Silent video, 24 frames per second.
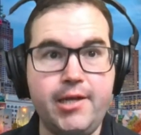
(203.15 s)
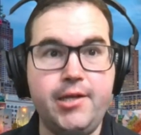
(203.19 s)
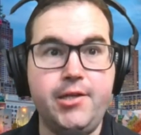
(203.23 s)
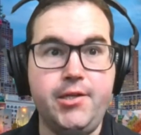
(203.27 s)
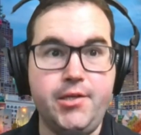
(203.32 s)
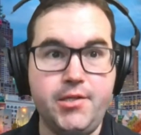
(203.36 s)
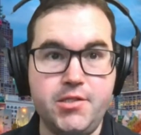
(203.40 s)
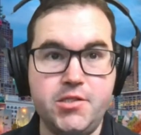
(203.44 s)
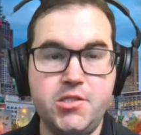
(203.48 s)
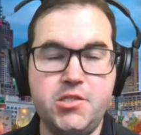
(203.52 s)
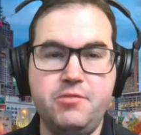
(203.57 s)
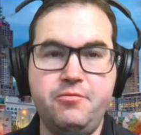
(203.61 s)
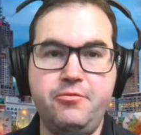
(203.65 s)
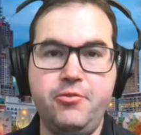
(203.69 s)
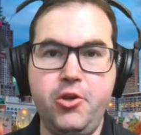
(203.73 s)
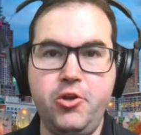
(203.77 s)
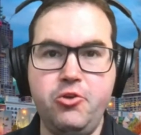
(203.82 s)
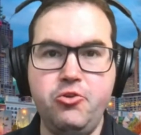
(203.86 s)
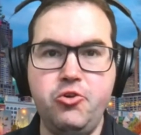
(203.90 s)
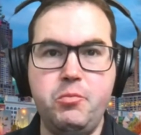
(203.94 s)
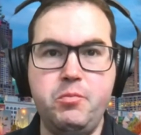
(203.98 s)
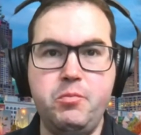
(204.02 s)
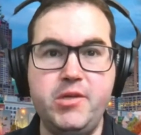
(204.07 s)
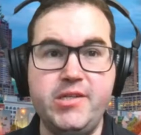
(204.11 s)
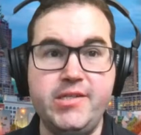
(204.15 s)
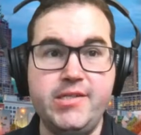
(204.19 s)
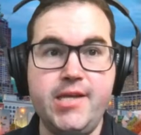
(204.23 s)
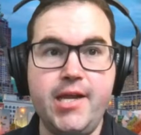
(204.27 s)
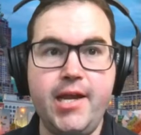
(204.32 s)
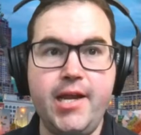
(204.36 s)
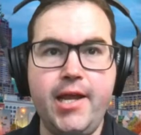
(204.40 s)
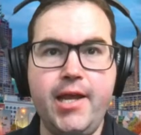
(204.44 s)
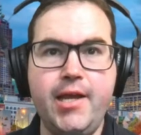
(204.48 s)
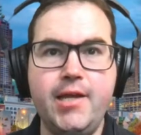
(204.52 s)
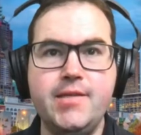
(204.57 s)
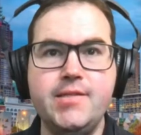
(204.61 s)
II's funeral
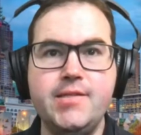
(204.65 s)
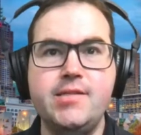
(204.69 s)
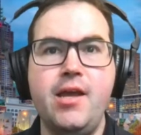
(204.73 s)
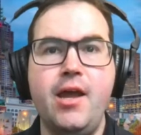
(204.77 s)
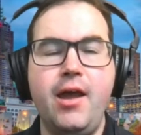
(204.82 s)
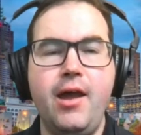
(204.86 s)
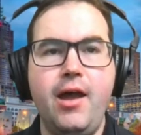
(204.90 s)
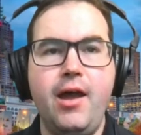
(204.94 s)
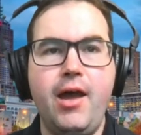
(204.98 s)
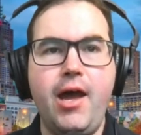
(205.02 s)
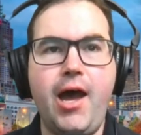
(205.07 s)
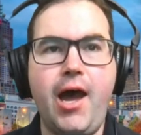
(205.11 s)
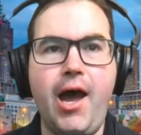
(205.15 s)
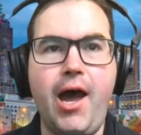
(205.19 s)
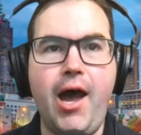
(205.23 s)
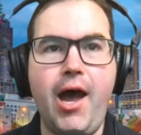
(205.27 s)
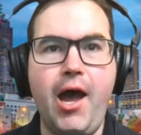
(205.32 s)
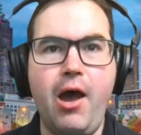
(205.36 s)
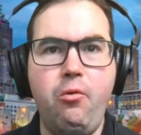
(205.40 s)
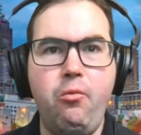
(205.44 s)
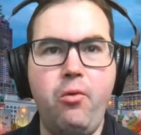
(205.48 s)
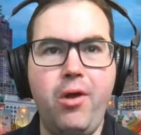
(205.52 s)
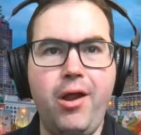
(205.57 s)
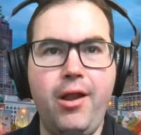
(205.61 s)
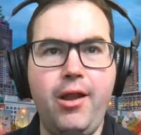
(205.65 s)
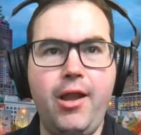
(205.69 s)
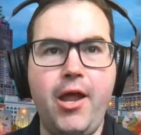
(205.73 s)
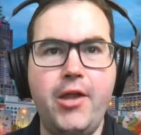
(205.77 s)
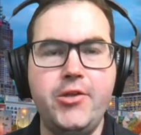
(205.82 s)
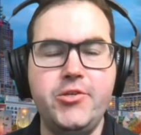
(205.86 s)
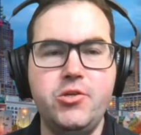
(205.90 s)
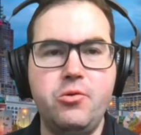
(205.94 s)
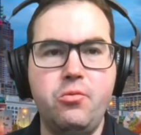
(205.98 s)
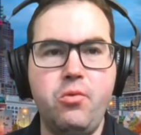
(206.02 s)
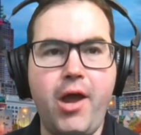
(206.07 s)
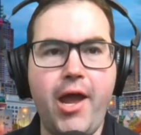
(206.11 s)
proceedings are well
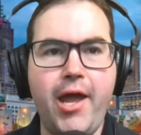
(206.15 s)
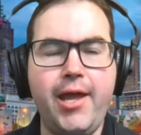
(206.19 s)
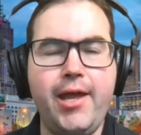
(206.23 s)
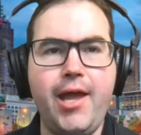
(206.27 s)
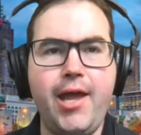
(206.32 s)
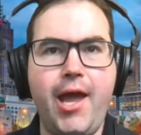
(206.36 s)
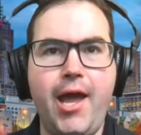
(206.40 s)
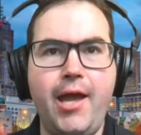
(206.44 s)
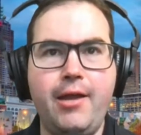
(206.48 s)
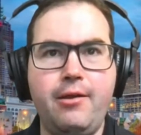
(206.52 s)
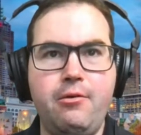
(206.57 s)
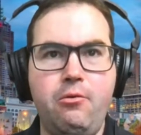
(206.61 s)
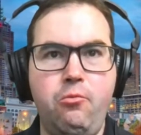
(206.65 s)
underway at